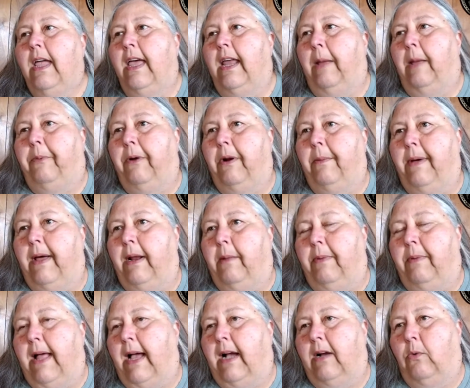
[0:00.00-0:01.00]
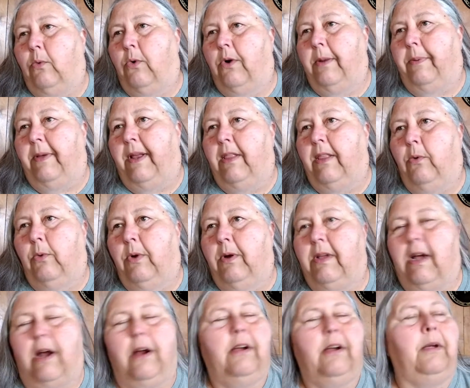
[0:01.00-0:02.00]
And I put them on a block of wood. I painted the wood
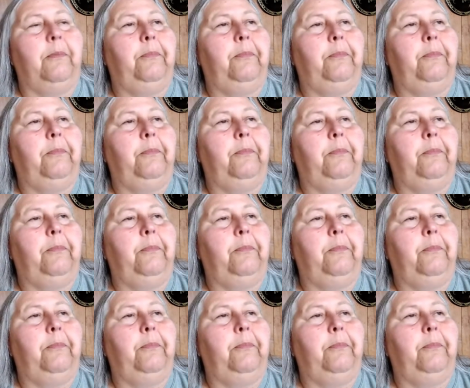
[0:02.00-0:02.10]
dark.